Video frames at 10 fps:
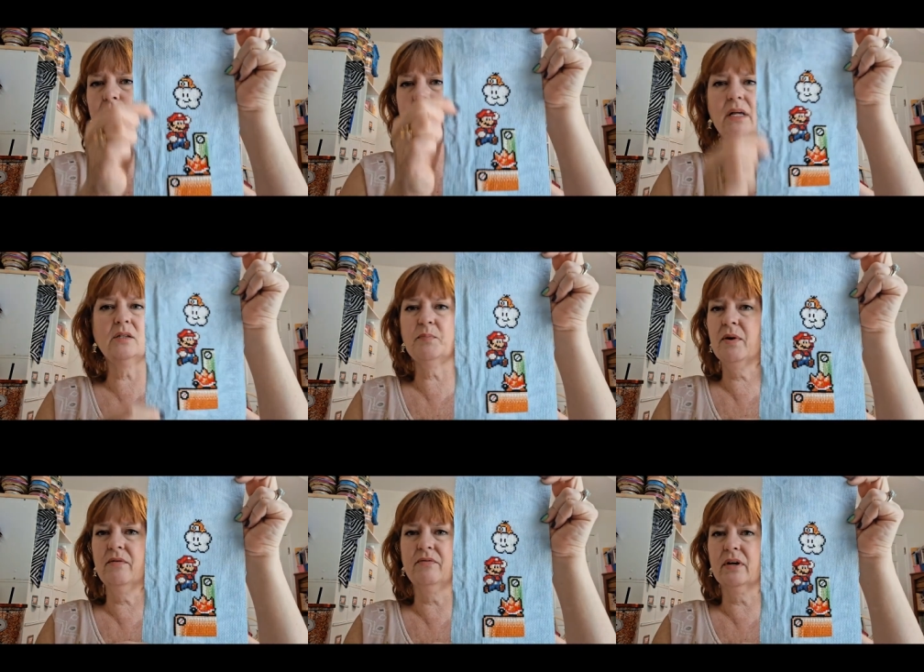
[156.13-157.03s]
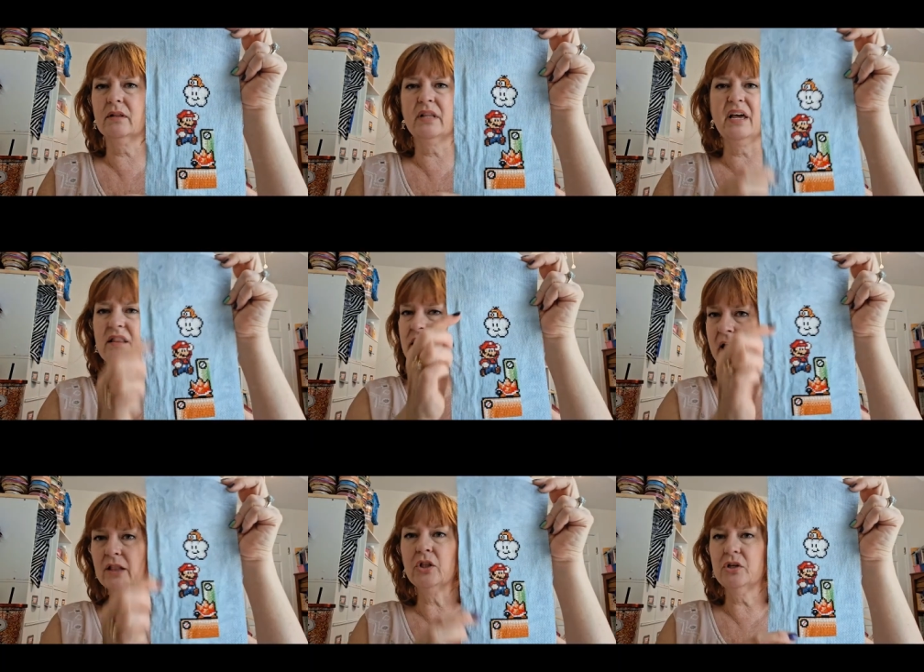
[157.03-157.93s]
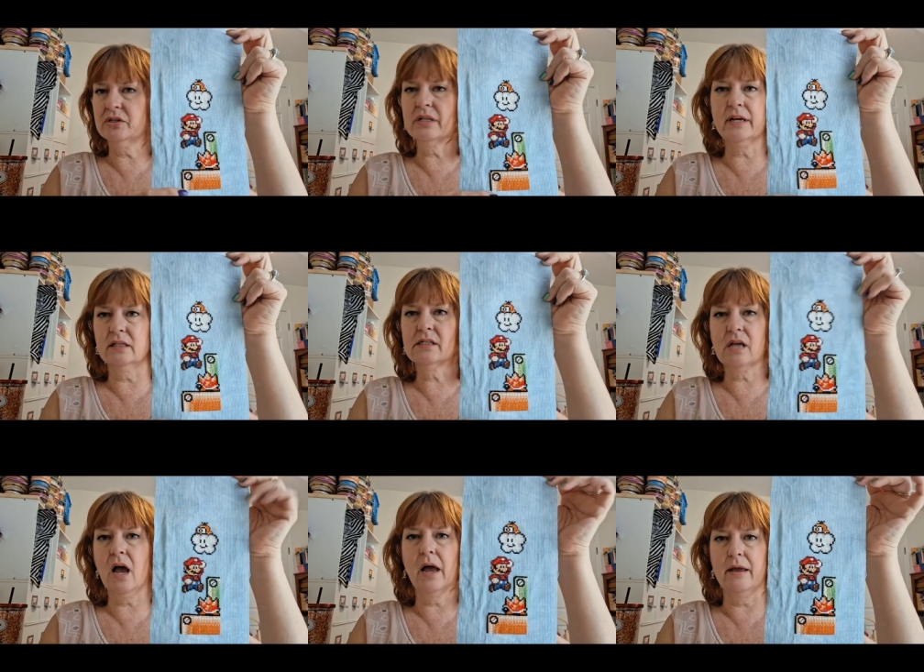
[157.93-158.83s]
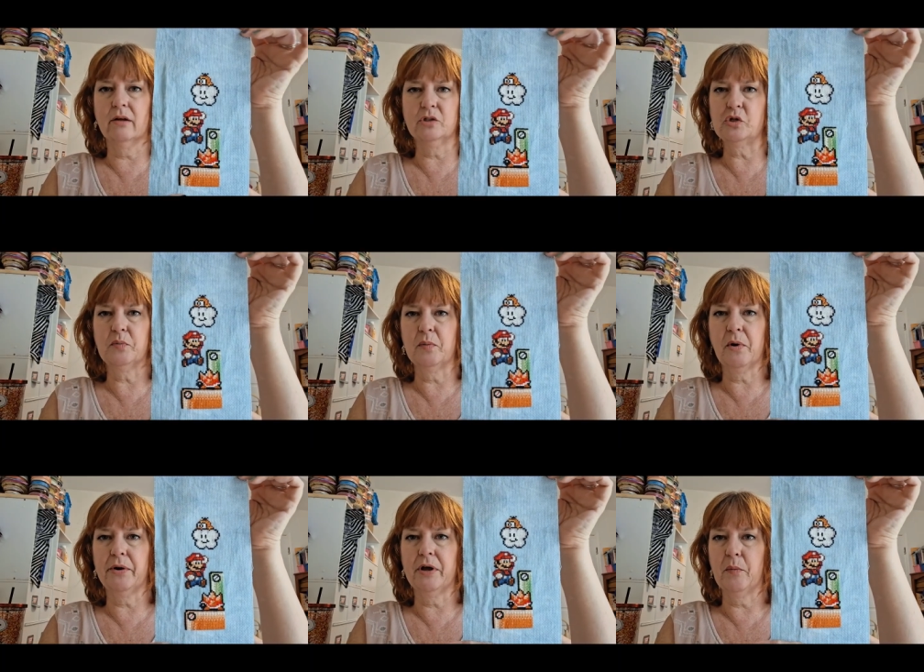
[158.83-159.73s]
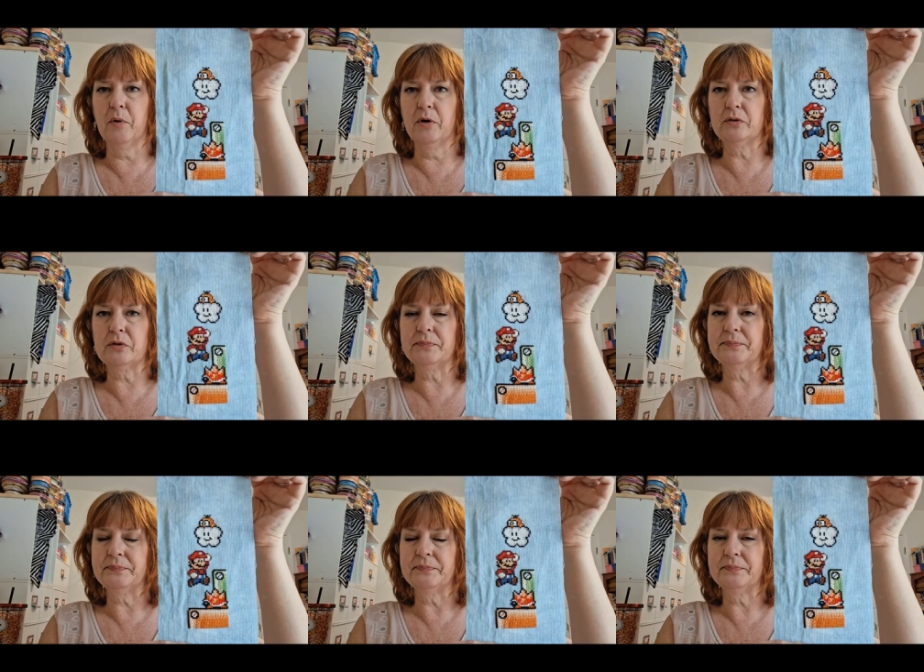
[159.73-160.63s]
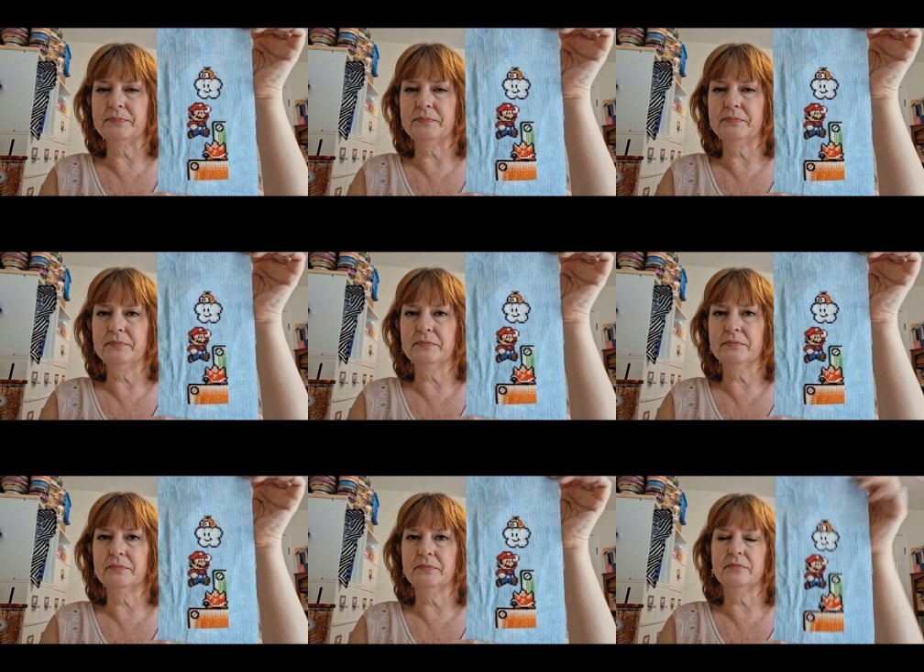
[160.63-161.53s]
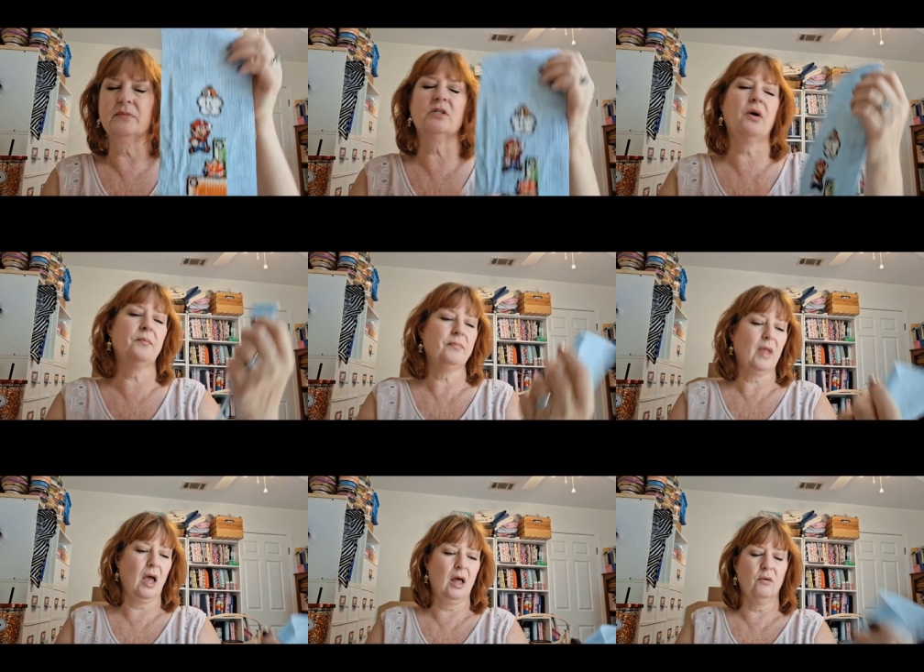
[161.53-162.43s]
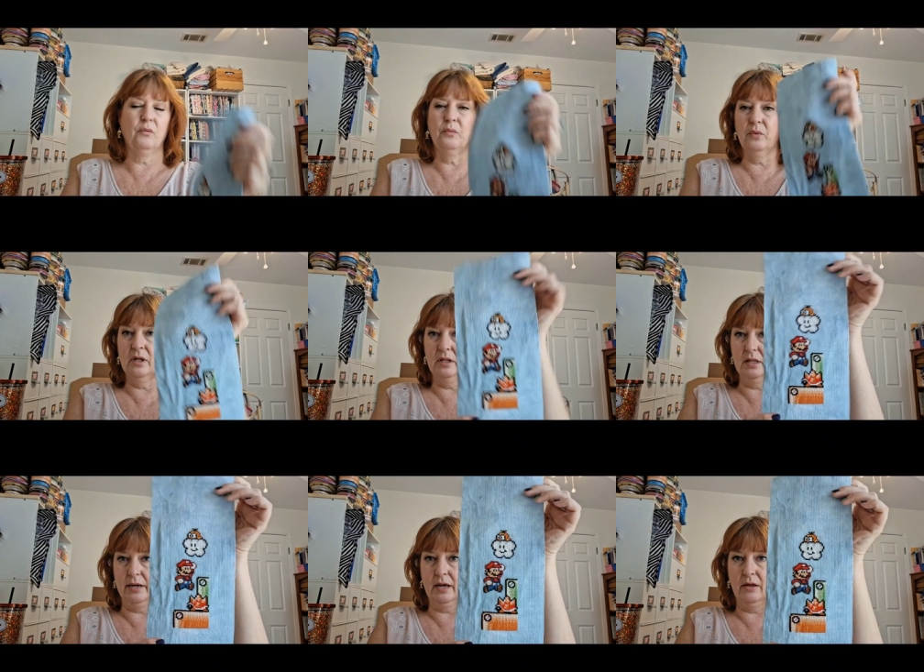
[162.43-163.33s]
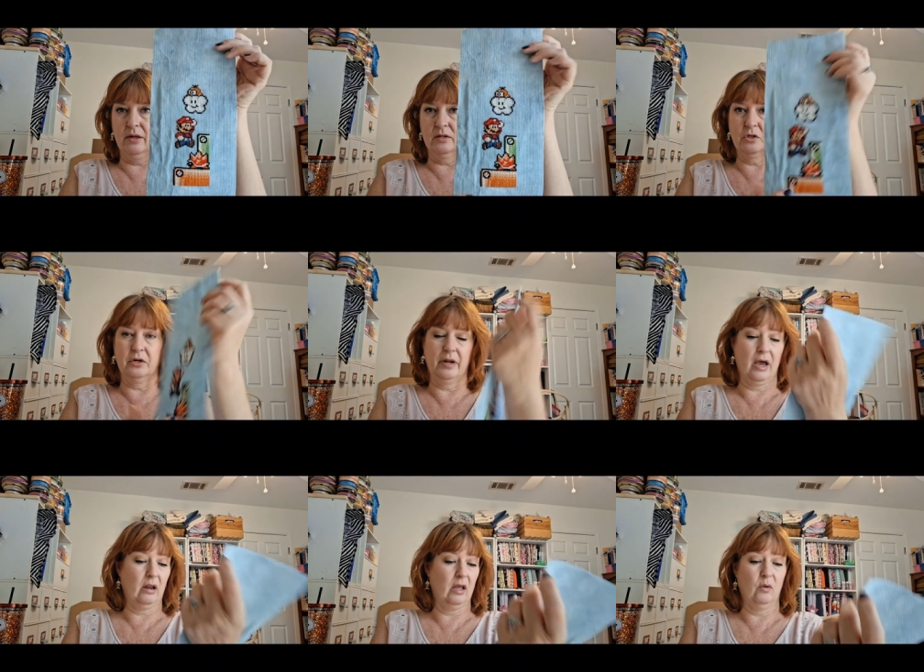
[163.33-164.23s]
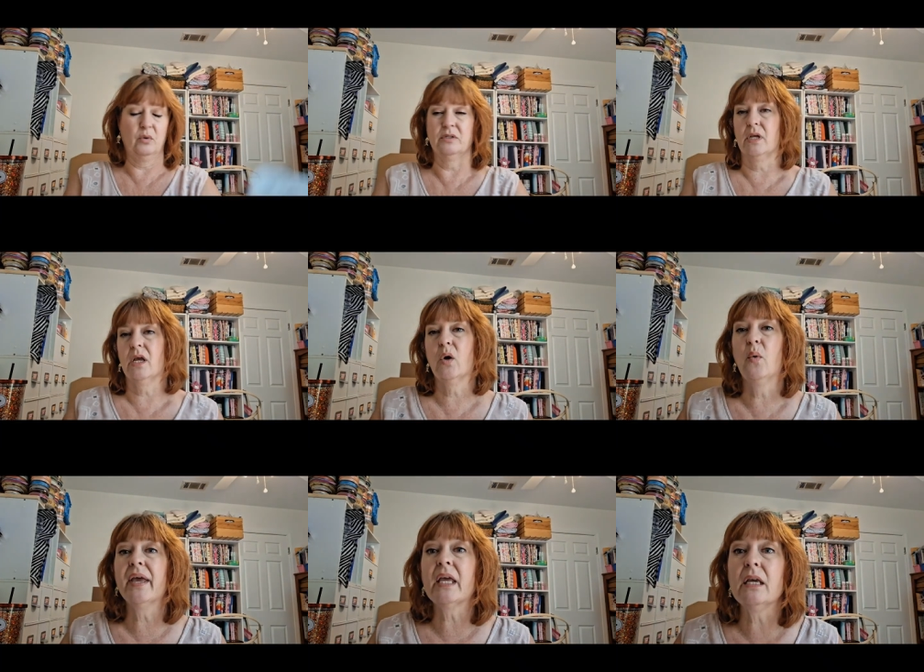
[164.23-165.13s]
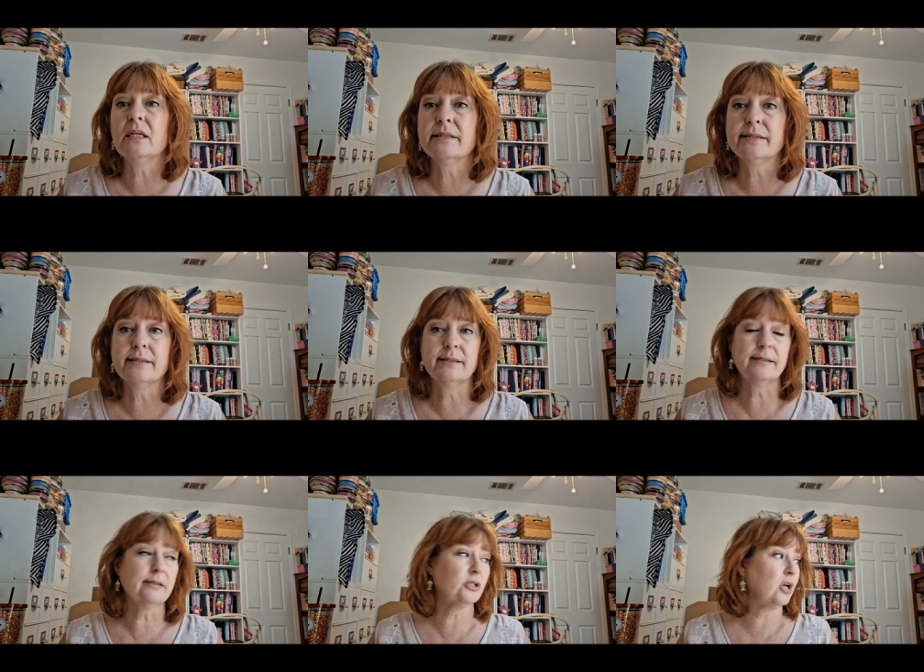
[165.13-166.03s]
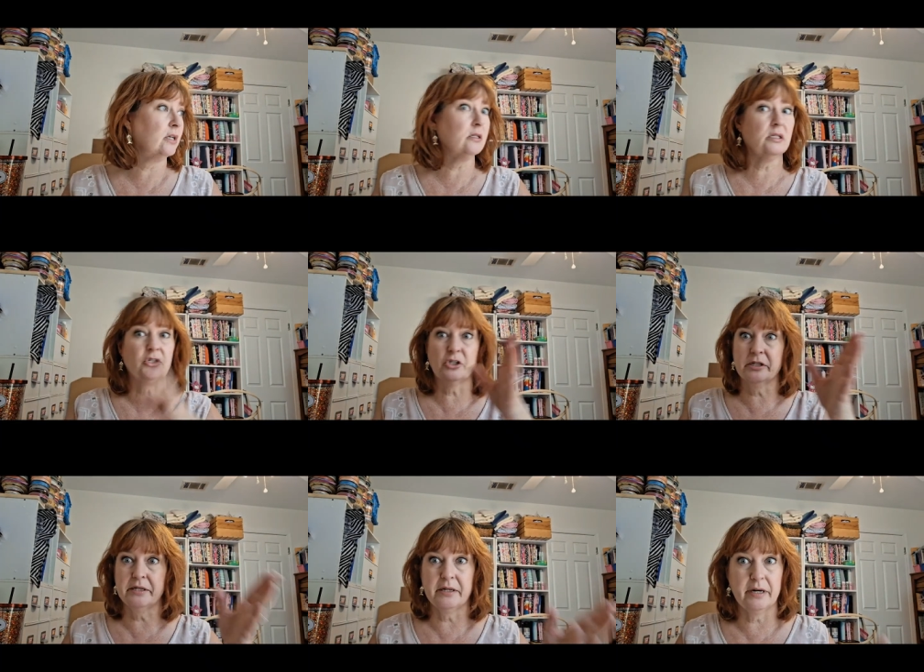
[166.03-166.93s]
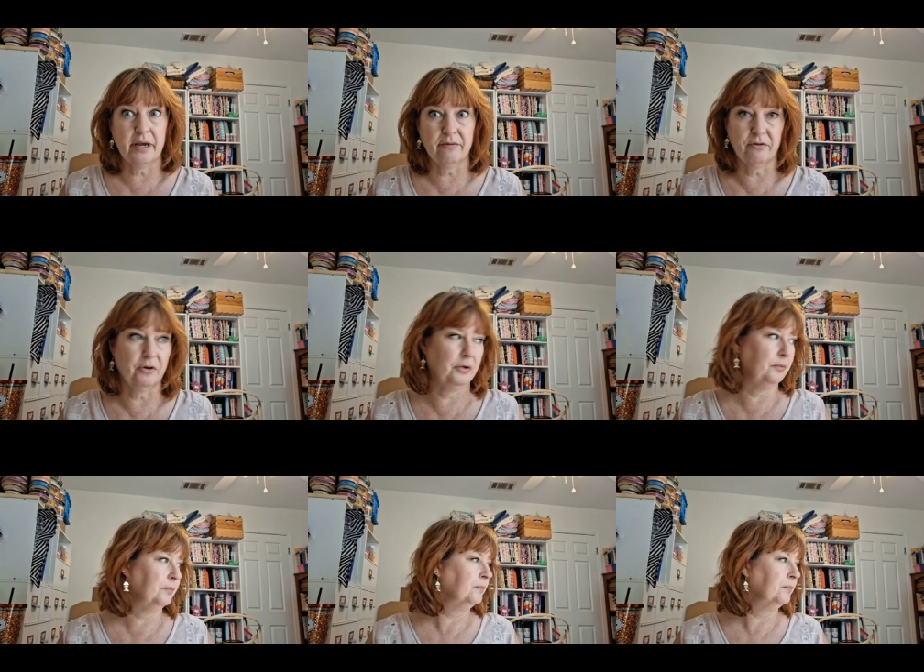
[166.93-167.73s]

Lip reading: that's perfect. That looks like the sky on Super Mario Bros. So, really like how that turned out. It was a quick, easy stitch. I stitched it in an afternoon.